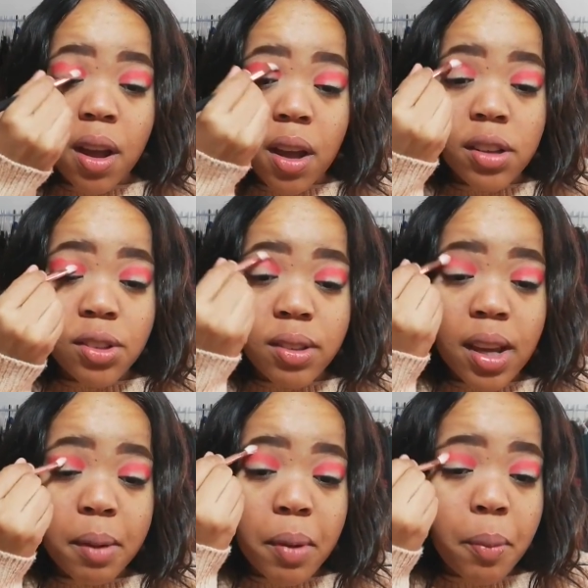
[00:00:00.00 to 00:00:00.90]
just
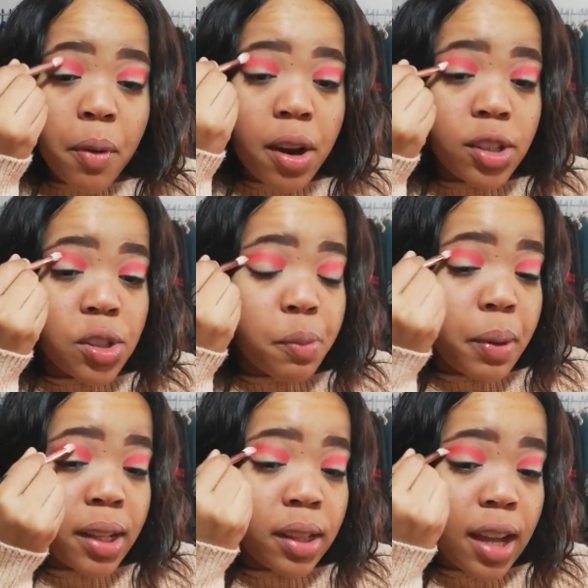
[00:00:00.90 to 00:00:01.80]
taking my brush to
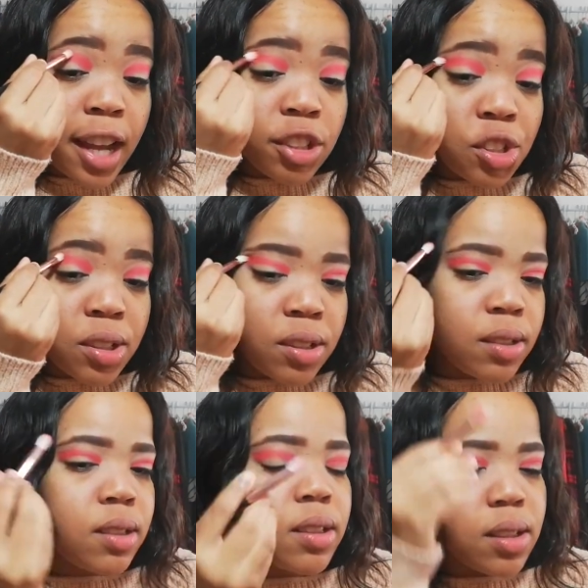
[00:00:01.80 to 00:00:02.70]
blend the edges,